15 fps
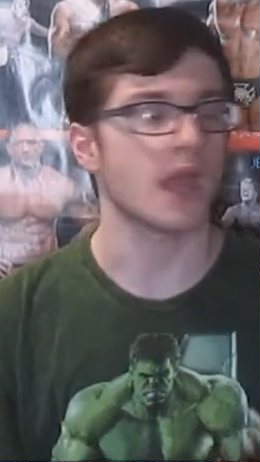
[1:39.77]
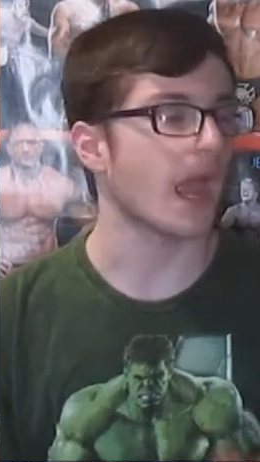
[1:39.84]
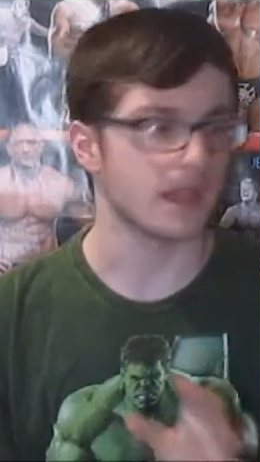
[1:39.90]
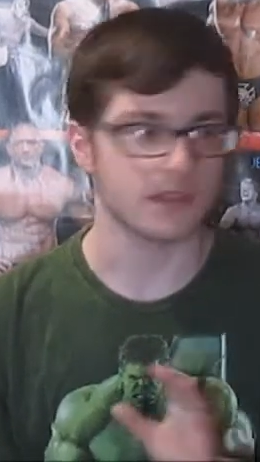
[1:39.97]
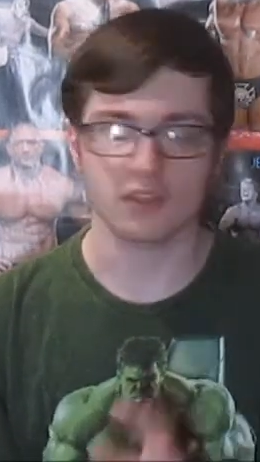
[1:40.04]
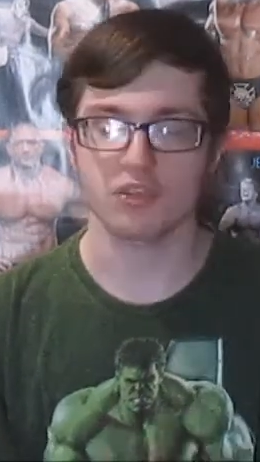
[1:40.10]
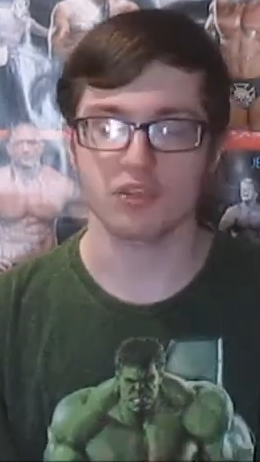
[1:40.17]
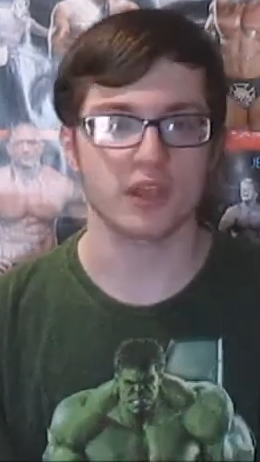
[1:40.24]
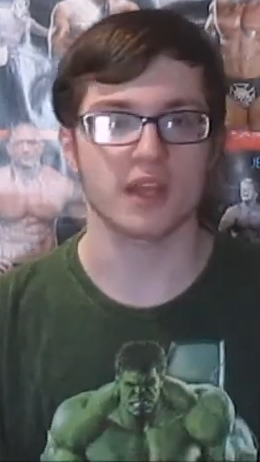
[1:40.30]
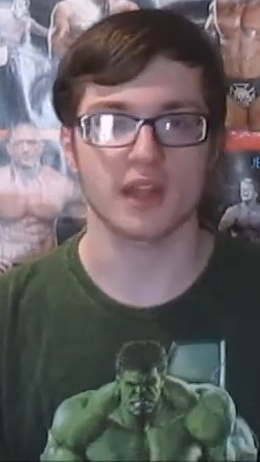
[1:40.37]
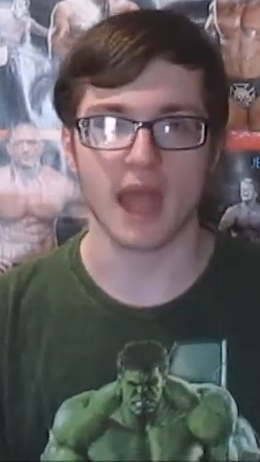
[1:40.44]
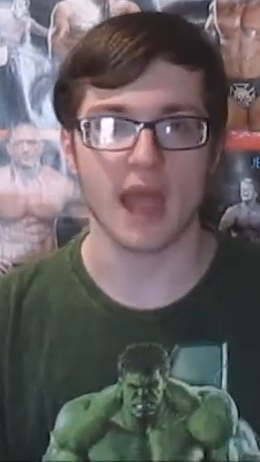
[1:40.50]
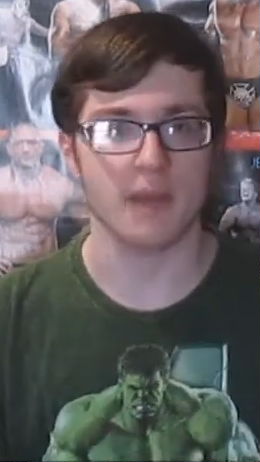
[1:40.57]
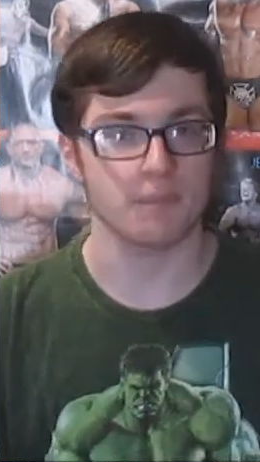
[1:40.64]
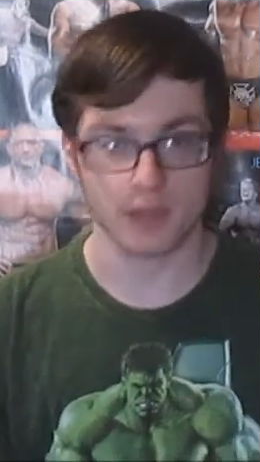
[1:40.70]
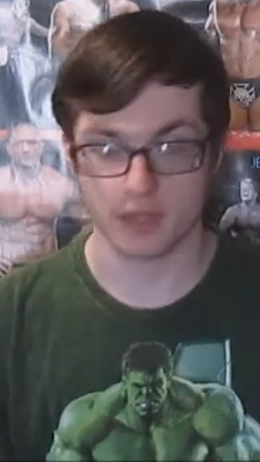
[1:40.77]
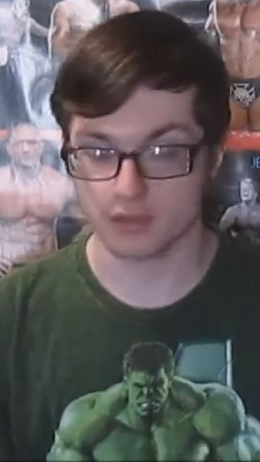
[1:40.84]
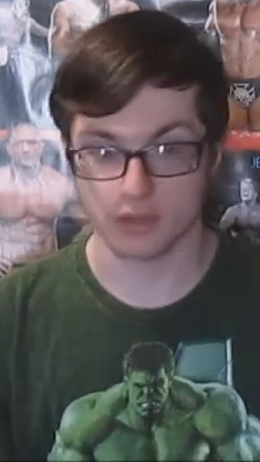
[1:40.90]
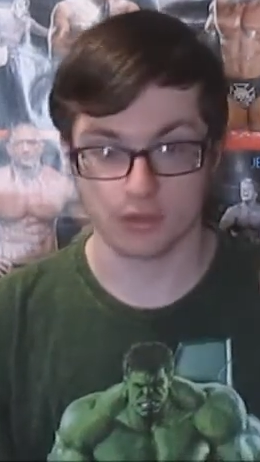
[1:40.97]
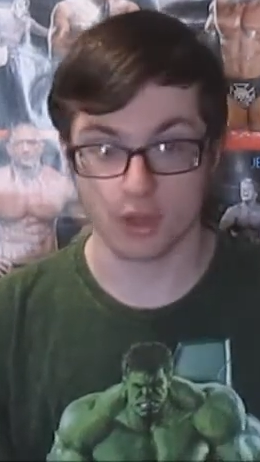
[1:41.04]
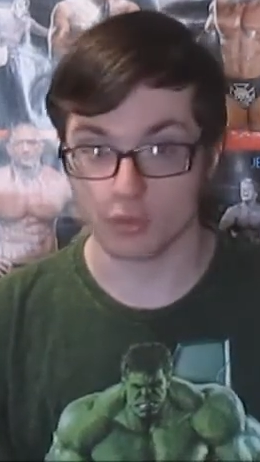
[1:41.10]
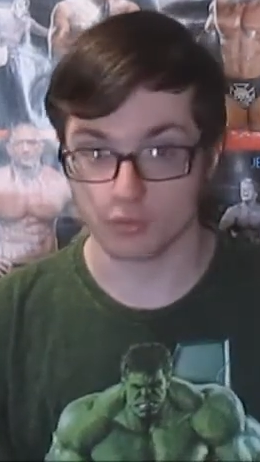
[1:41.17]
Anything could happen,
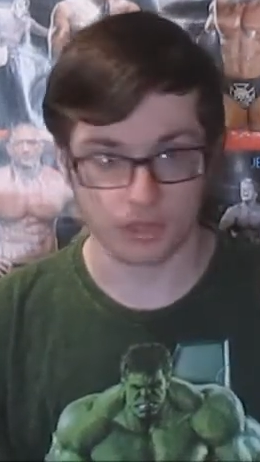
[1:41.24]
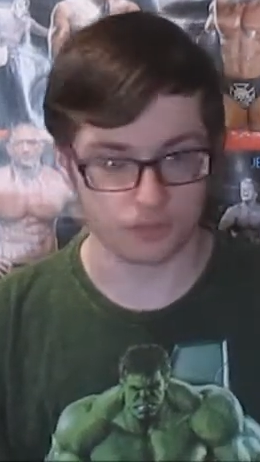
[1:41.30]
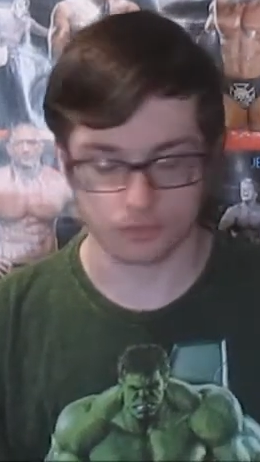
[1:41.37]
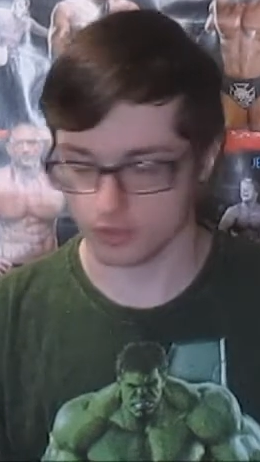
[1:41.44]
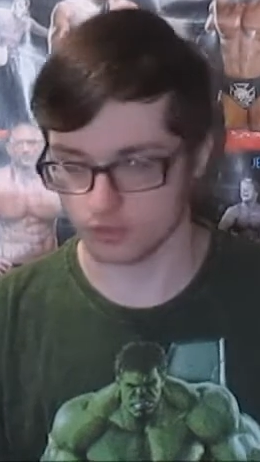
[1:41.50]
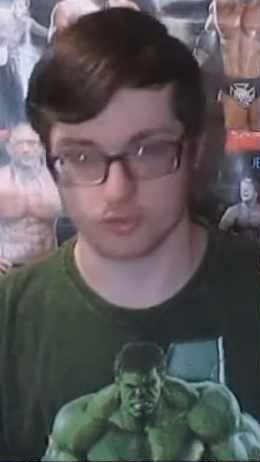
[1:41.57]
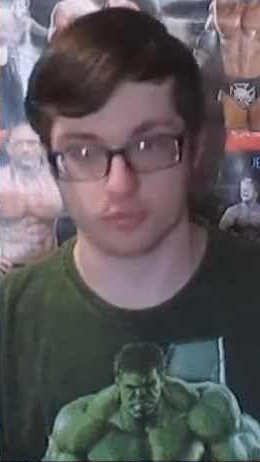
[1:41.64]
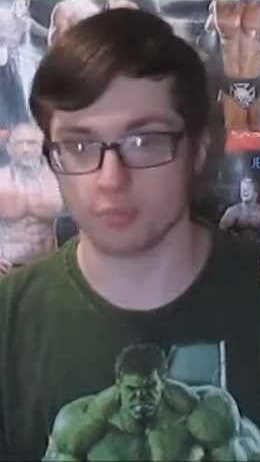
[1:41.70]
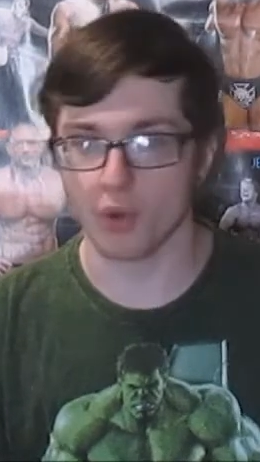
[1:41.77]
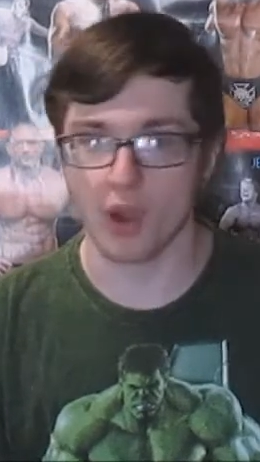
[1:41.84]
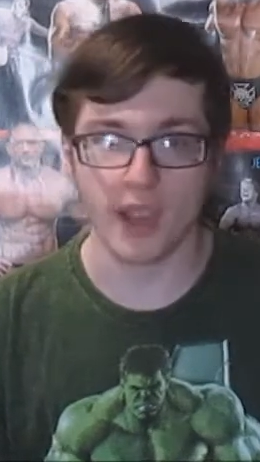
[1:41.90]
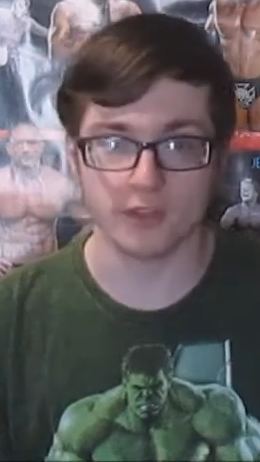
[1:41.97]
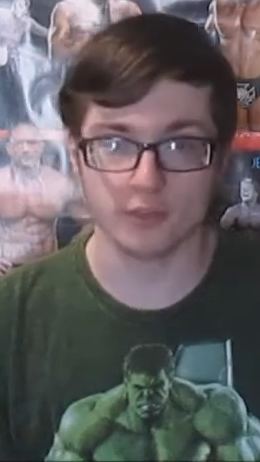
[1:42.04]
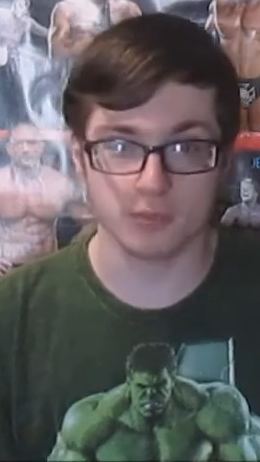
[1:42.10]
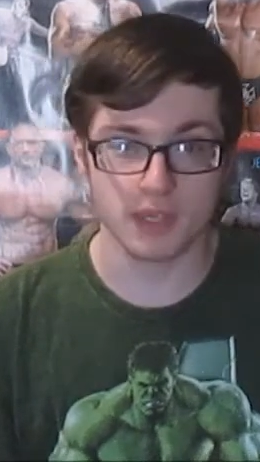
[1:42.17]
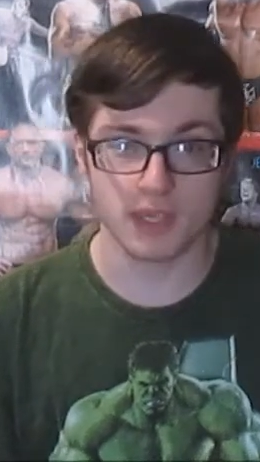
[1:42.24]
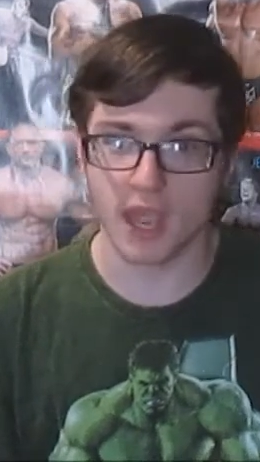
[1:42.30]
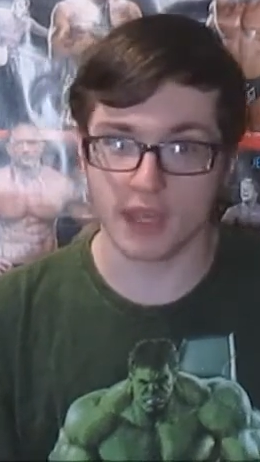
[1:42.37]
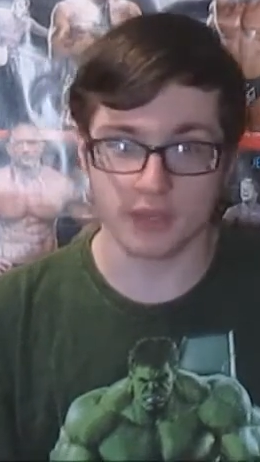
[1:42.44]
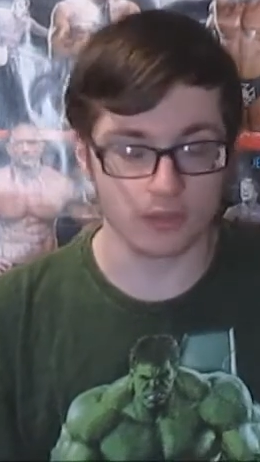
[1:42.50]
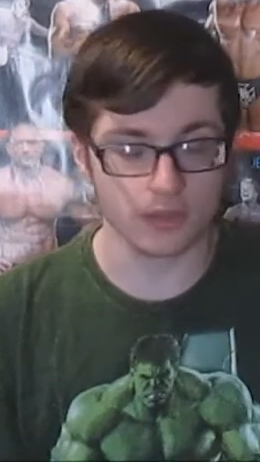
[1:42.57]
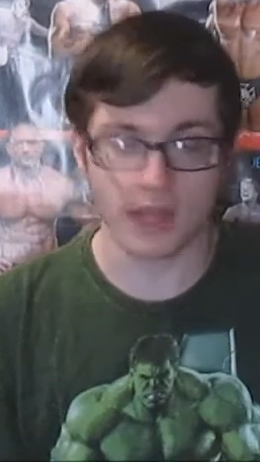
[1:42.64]
you know, this could surprise me.
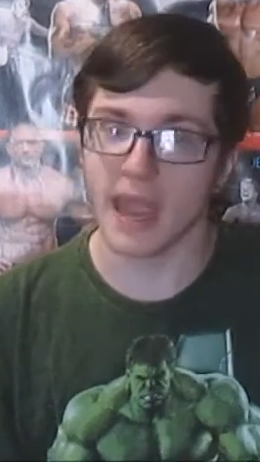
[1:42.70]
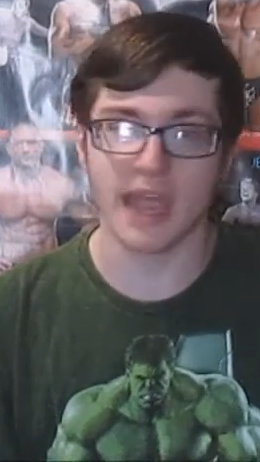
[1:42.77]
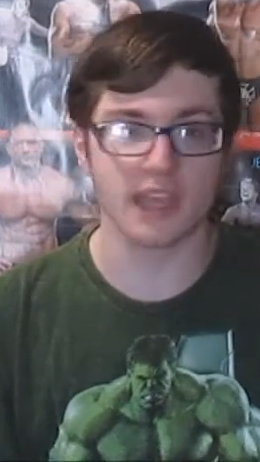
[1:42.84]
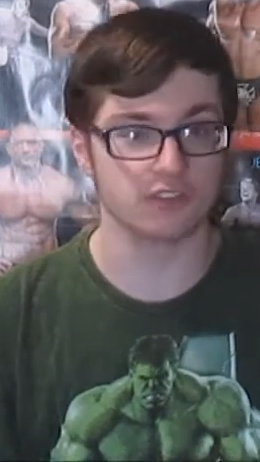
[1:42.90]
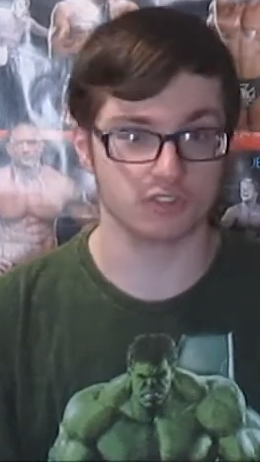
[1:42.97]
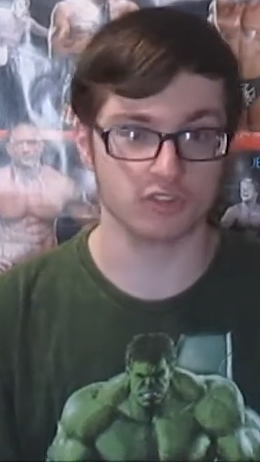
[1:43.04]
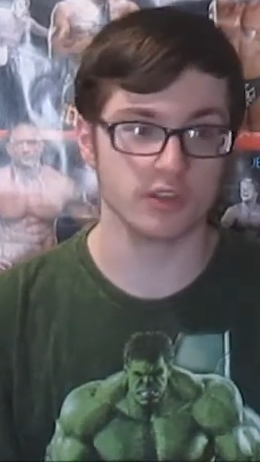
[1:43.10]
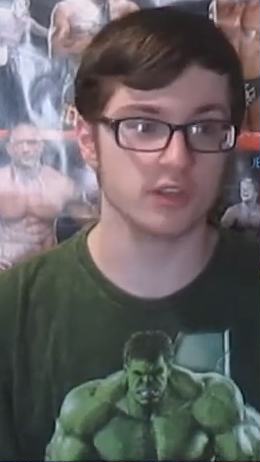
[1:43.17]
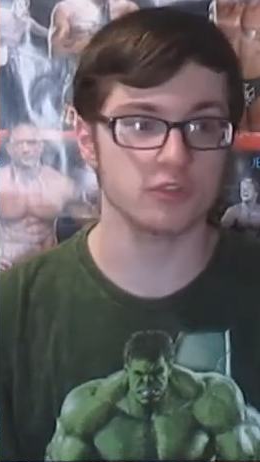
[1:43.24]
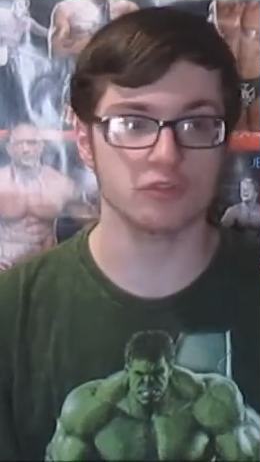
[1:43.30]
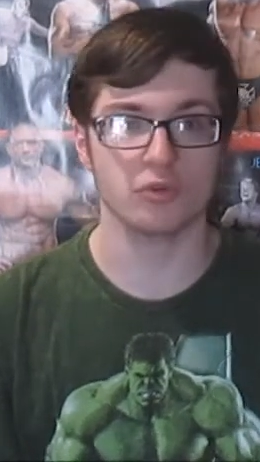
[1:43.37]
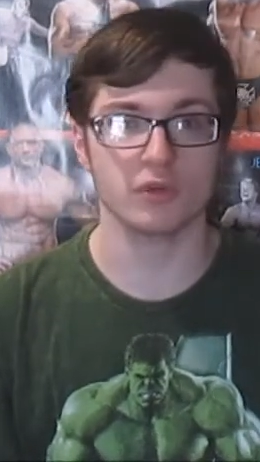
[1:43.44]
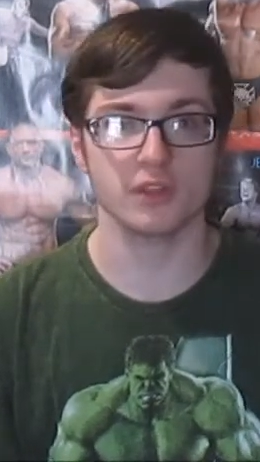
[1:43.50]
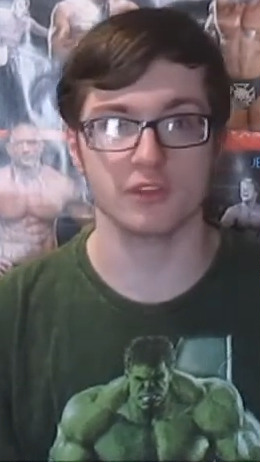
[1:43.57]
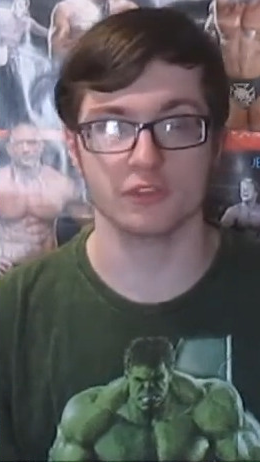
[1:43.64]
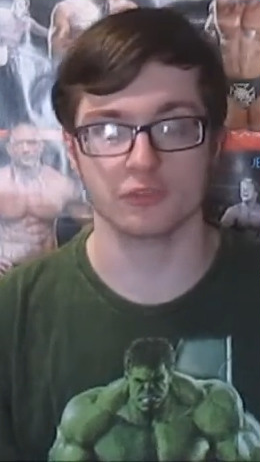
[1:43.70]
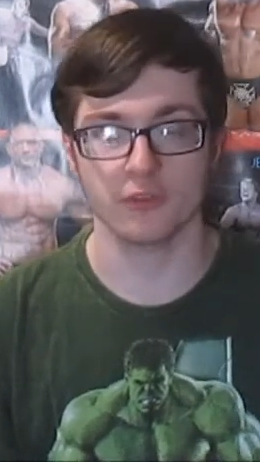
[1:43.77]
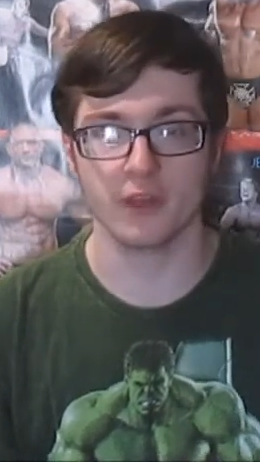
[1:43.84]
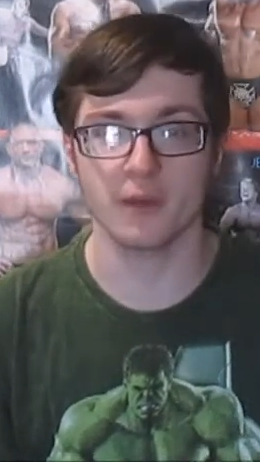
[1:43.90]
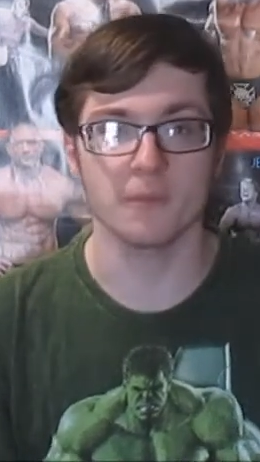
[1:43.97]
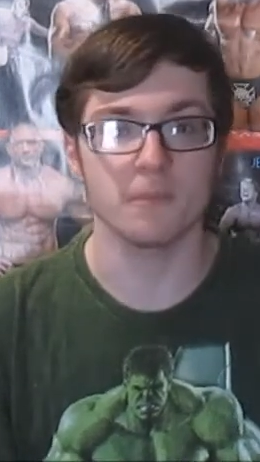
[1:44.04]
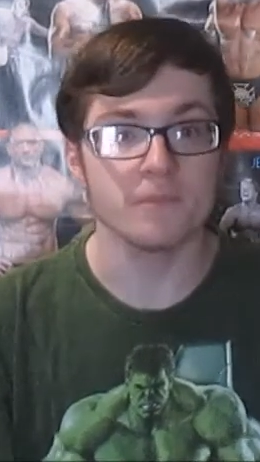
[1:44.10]
I could actually enjoy this
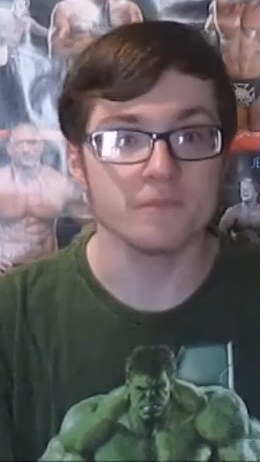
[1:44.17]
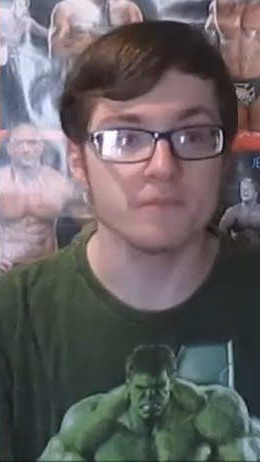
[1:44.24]
film.